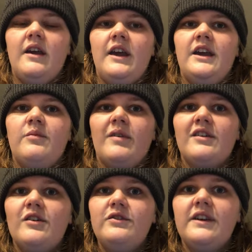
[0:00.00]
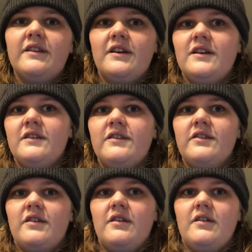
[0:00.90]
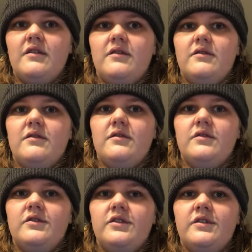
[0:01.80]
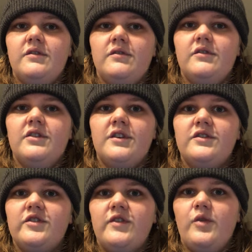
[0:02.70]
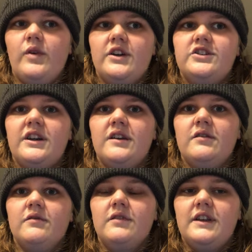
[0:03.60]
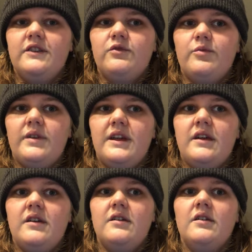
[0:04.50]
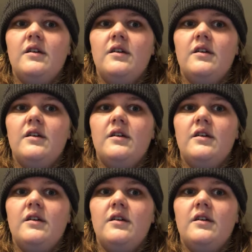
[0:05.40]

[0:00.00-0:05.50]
And my closing thoughts to to those of you watching this would be